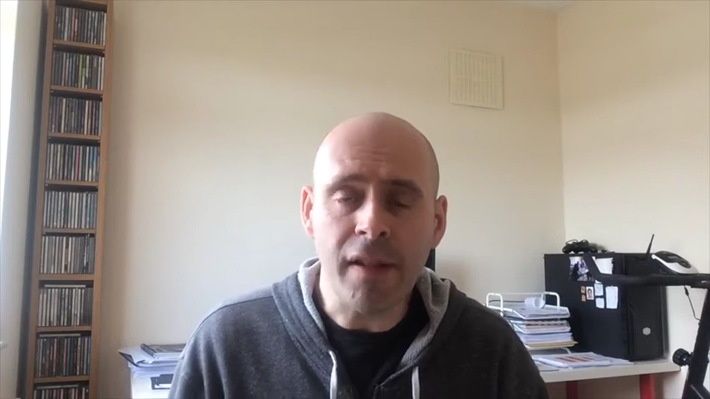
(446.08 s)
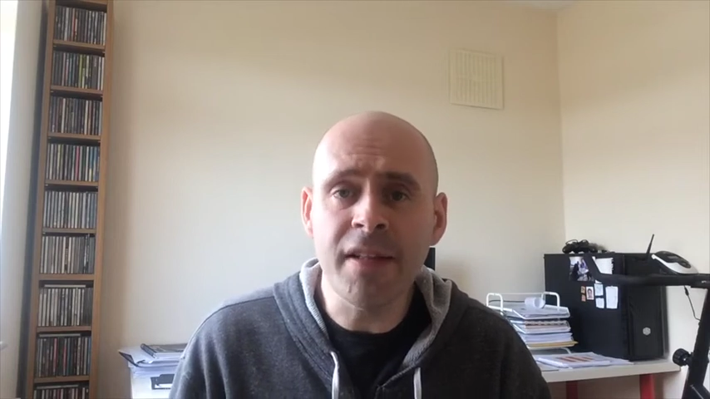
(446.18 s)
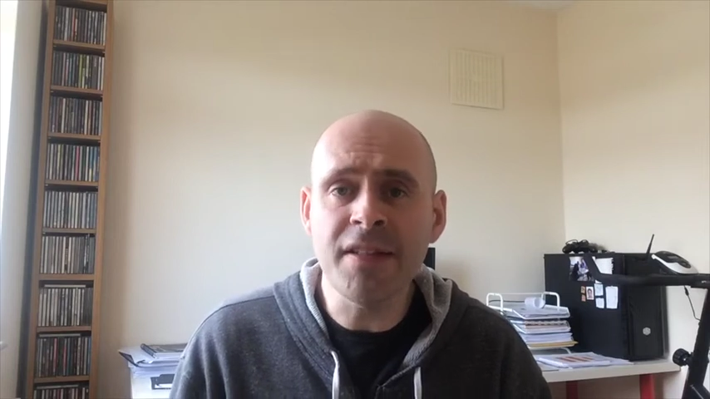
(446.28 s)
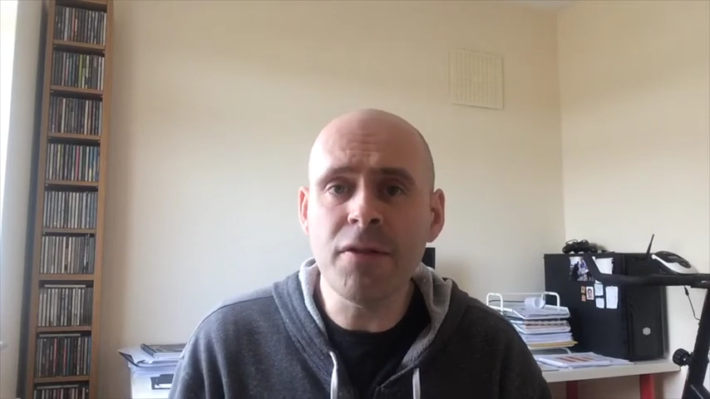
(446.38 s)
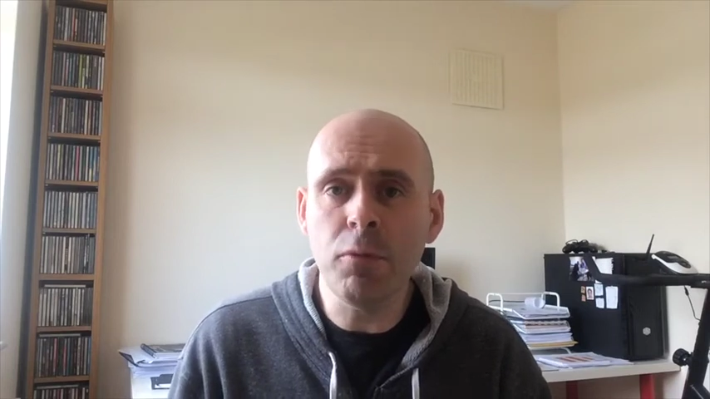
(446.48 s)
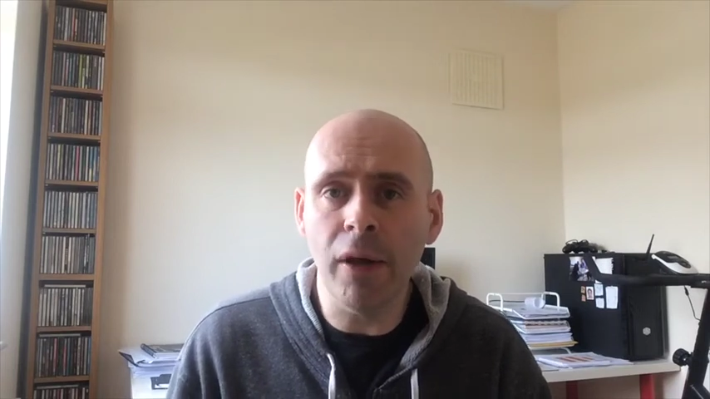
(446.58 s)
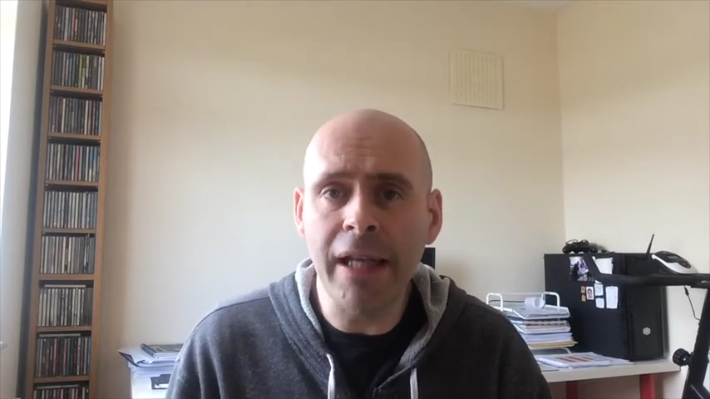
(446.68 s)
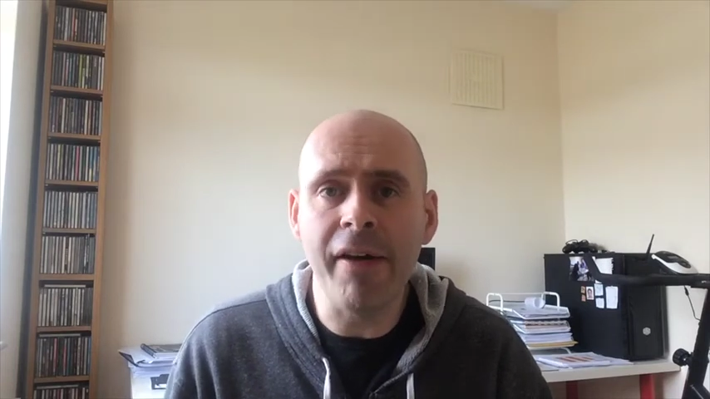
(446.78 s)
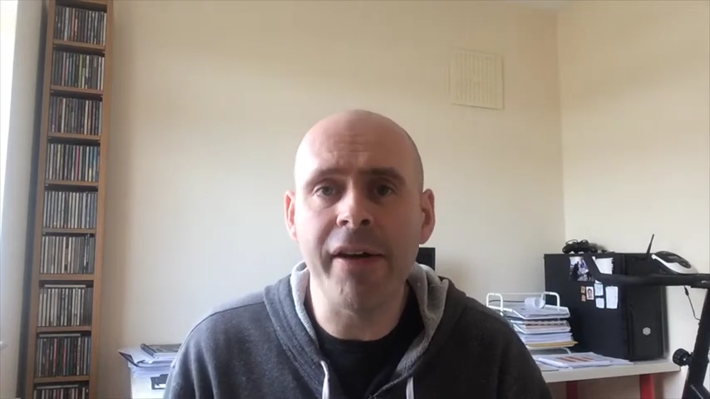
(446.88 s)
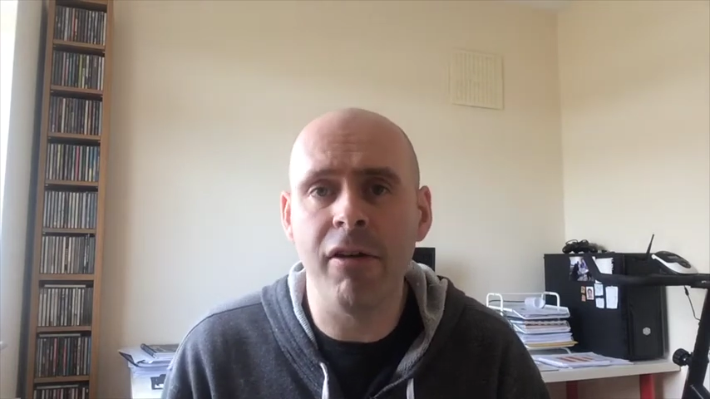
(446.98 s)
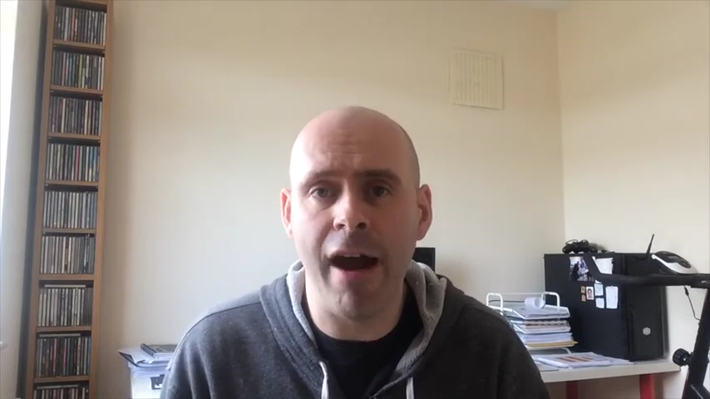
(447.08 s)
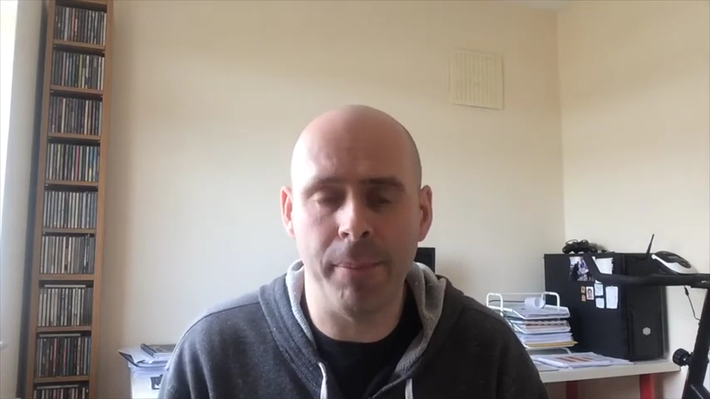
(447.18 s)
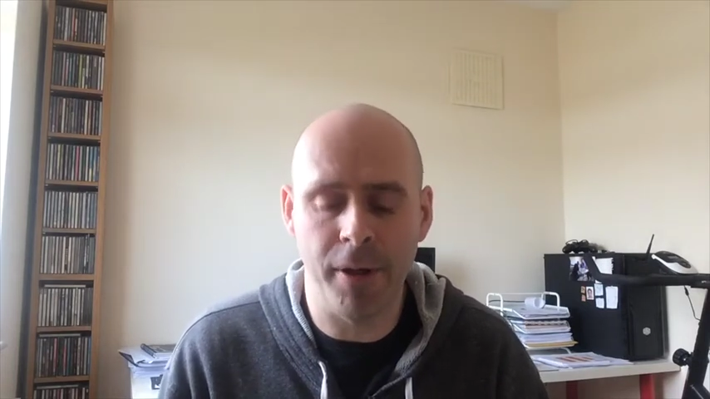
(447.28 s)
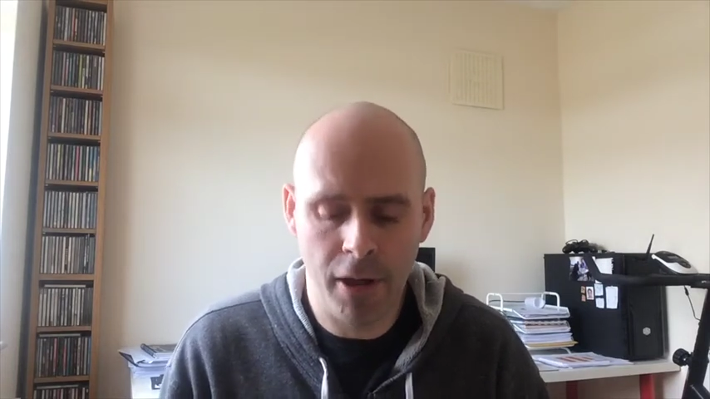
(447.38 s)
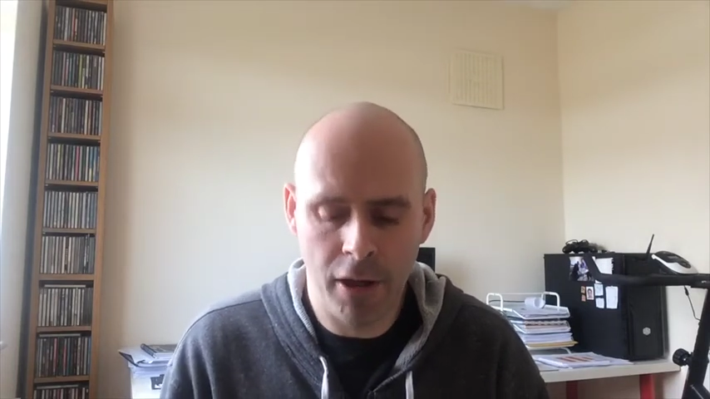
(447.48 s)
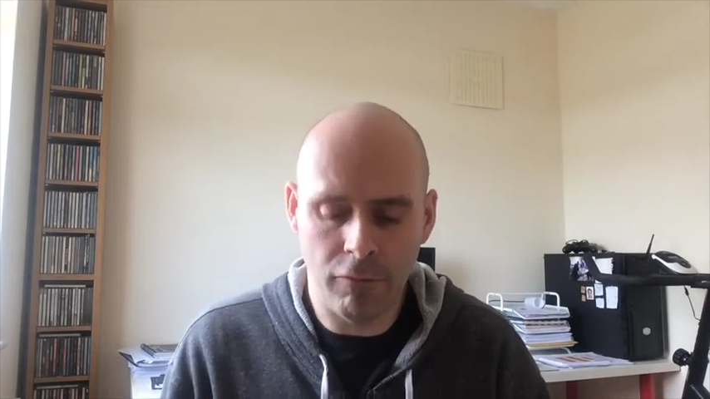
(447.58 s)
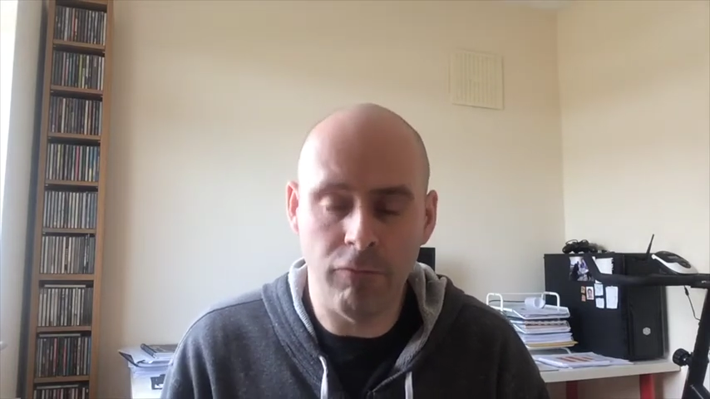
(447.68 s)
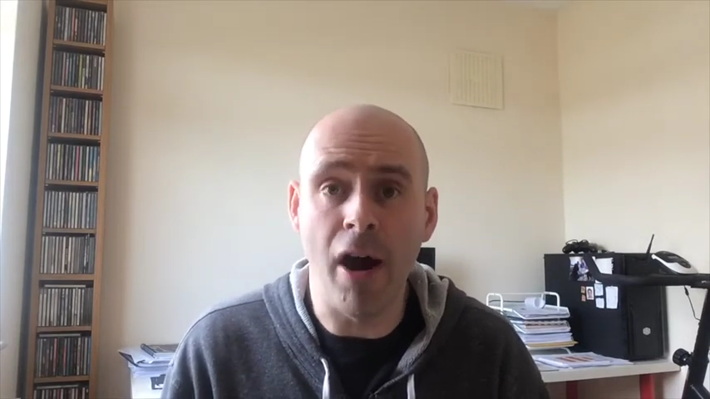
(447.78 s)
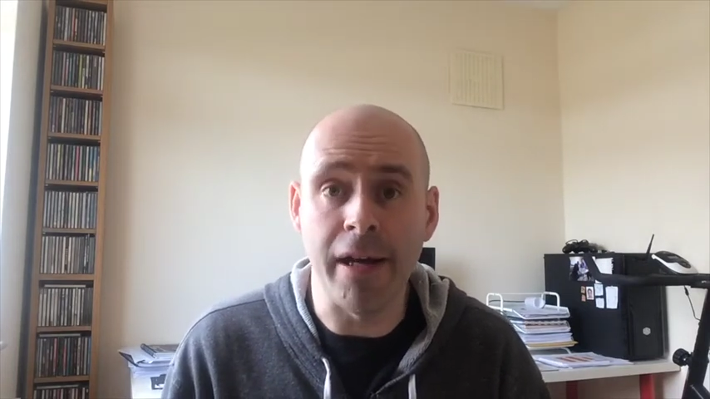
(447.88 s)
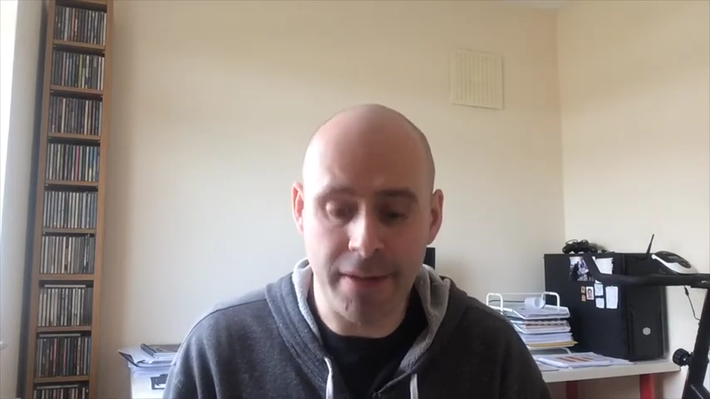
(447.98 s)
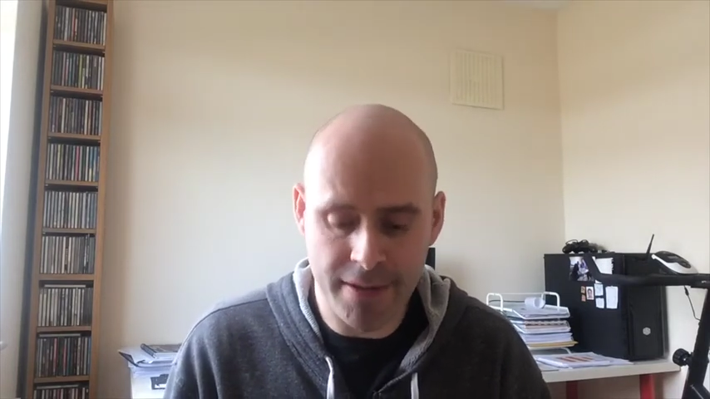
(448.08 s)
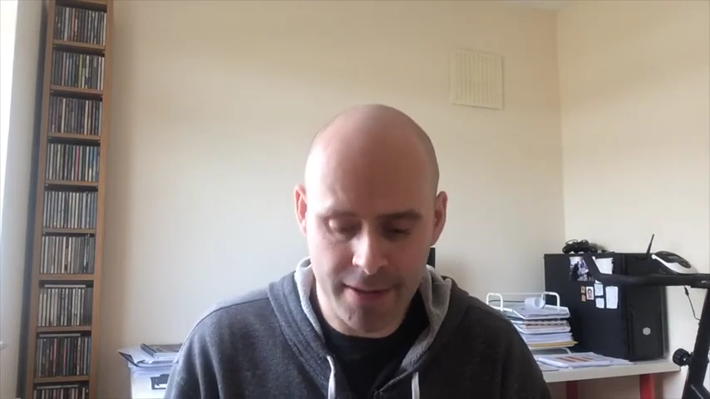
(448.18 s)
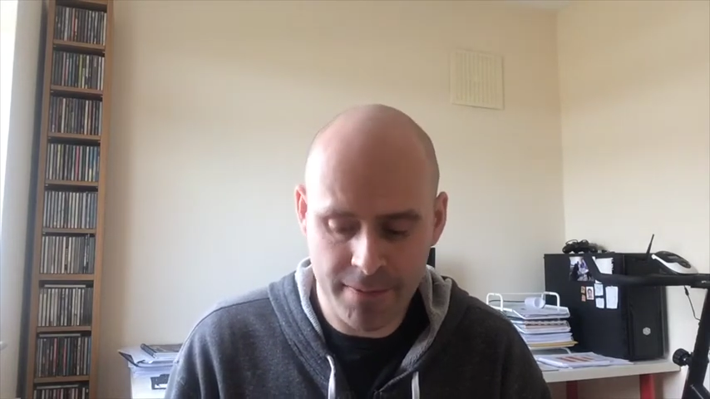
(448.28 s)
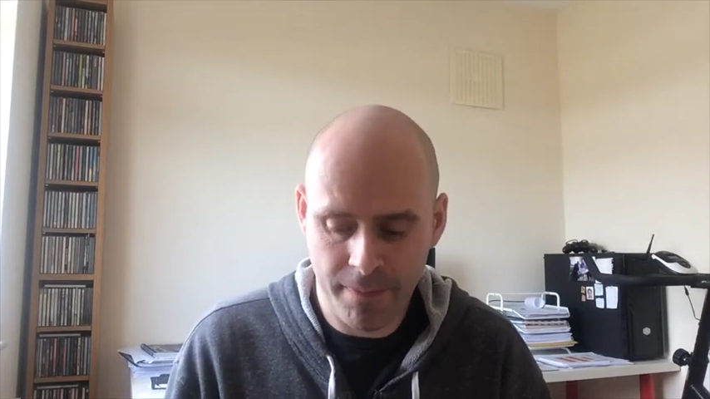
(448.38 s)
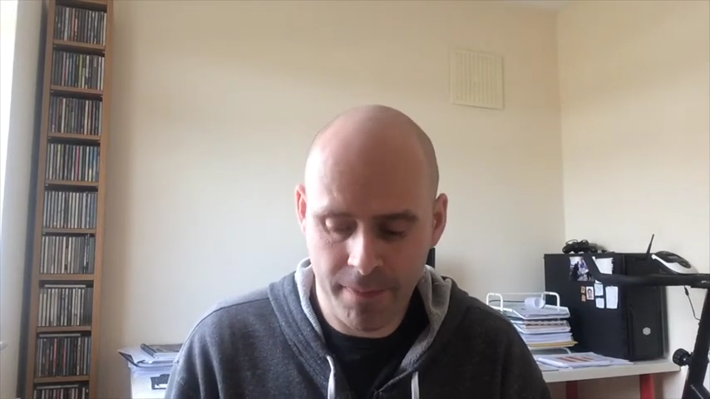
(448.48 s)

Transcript: this is what Larry Crabb writes